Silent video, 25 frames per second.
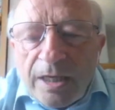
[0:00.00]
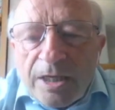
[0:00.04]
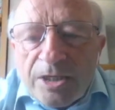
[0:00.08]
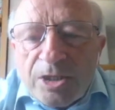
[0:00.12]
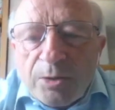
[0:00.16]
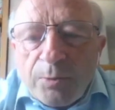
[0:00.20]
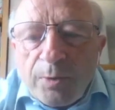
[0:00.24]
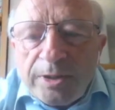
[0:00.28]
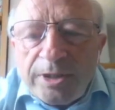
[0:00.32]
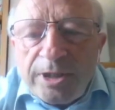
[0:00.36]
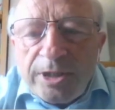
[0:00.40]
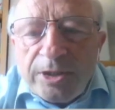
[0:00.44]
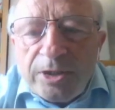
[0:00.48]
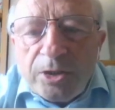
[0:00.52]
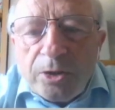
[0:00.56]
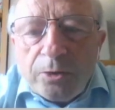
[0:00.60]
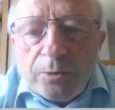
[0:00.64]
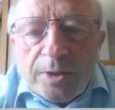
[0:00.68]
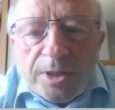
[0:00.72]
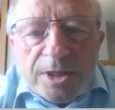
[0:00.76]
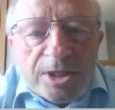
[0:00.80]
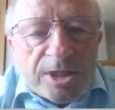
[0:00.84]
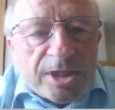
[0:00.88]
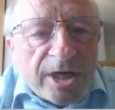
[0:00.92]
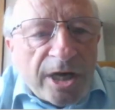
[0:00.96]
So what you
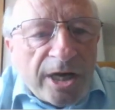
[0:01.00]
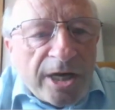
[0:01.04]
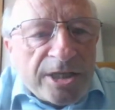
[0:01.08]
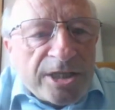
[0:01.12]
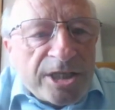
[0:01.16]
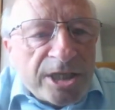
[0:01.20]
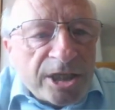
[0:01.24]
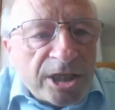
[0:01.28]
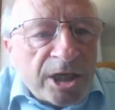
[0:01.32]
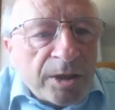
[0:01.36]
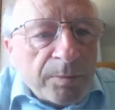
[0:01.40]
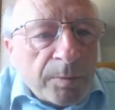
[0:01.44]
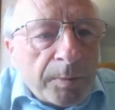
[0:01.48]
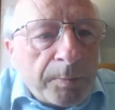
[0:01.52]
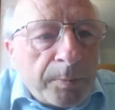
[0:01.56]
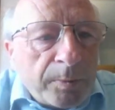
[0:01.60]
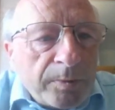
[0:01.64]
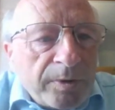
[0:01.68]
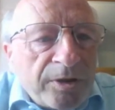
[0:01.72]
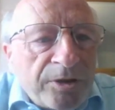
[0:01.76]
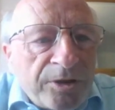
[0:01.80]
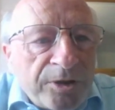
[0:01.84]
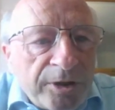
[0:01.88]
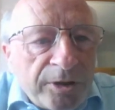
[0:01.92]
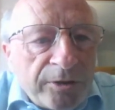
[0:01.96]
do in science, you come up
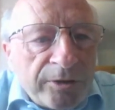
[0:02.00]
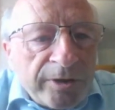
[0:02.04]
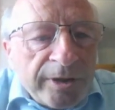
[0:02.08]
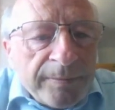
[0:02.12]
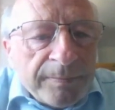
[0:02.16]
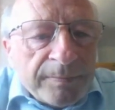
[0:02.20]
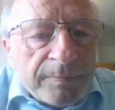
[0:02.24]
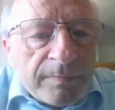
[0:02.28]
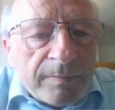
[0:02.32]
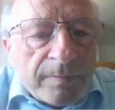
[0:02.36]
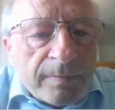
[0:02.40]
with a theory,